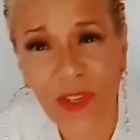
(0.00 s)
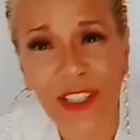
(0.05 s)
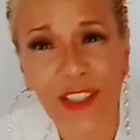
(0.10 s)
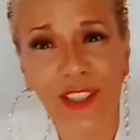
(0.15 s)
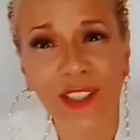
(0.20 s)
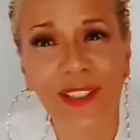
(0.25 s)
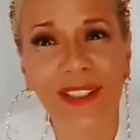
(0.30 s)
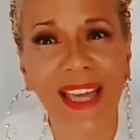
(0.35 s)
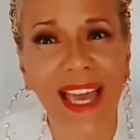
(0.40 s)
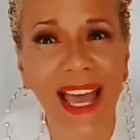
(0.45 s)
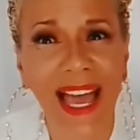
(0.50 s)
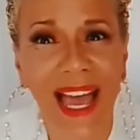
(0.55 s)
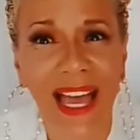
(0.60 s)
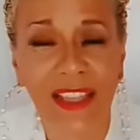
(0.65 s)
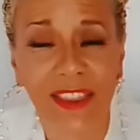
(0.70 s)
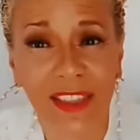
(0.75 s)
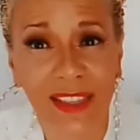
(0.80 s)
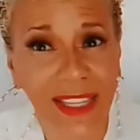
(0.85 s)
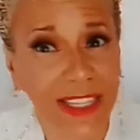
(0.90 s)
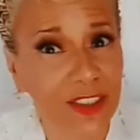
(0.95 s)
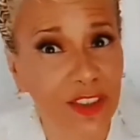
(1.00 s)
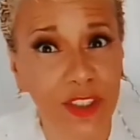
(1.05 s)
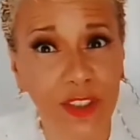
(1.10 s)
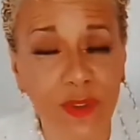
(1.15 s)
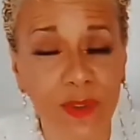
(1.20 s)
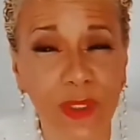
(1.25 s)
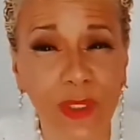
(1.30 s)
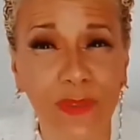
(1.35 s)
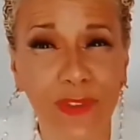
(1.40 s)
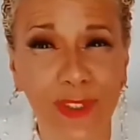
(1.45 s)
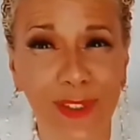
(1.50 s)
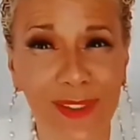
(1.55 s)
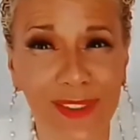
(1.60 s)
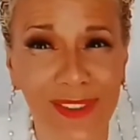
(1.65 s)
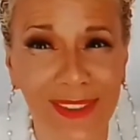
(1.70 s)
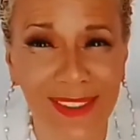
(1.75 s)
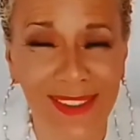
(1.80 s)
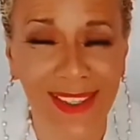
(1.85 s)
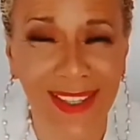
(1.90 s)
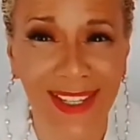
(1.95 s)
we look at like the
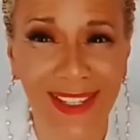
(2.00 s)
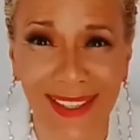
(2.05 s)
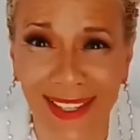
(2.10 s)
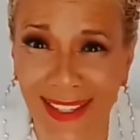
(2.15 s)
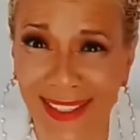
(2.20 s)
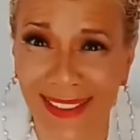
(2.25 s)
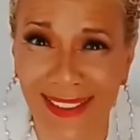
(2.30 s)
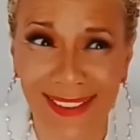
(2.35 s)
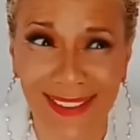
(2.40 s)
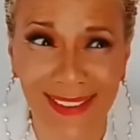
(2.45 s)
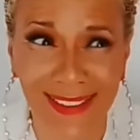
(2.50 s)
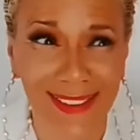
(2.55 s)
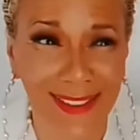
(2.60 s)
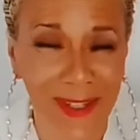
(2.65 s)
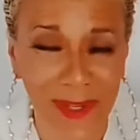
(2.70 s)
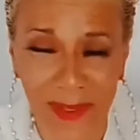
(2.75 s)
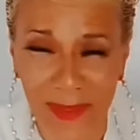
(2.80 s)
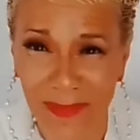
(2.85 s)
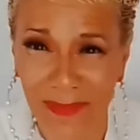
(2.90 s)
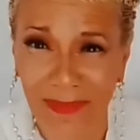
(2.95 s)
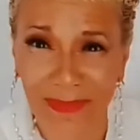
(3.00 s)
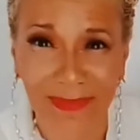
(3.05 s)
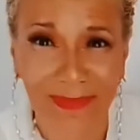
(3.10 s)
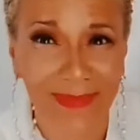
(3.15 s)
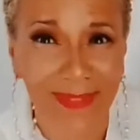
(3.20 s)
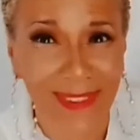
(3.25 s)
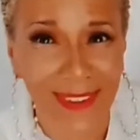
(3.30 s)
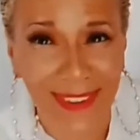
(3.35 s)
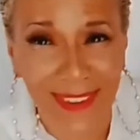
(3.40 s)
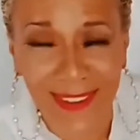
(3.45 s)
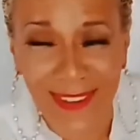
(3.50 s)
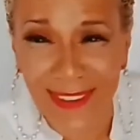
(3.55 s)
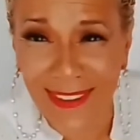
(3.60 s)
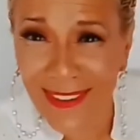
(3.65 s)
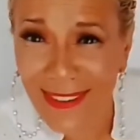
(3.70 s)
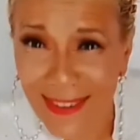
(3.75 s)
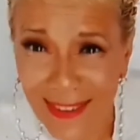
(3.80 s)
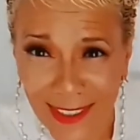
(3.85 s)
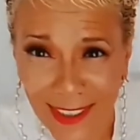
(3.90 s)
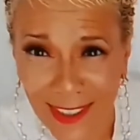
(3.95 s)
universe, like like, you know,
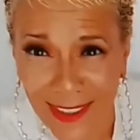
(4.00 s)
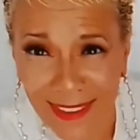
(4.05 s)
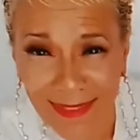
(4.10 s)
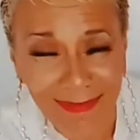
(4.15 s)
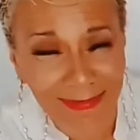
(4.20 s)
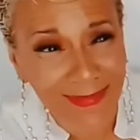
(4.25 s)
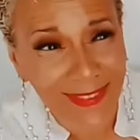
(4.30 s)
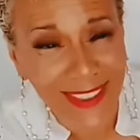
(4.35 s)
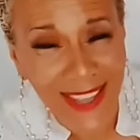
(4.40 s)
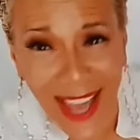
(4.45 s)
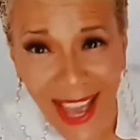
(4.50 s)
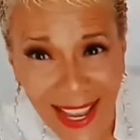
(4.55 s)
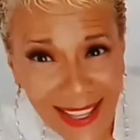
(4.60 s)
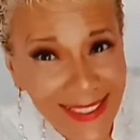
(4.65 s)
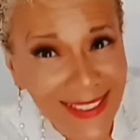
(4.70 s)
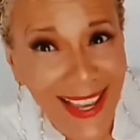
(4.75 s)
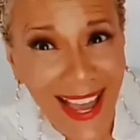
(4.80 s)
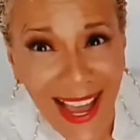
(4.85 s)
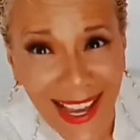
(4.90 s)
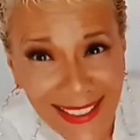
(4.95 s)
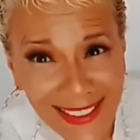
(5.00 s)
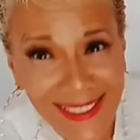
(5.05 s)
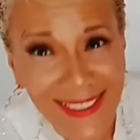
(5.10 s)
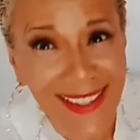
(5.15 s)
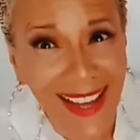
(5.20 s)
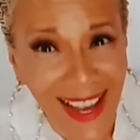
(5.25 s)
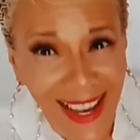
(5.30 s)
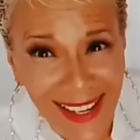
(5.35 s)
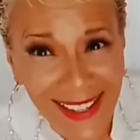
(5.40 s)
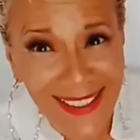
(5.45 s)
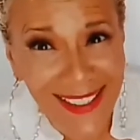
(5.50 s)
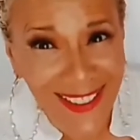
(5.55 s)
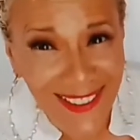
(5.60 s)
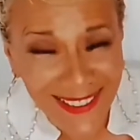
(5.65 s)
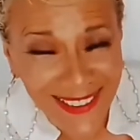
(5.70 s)
you God's got you guys,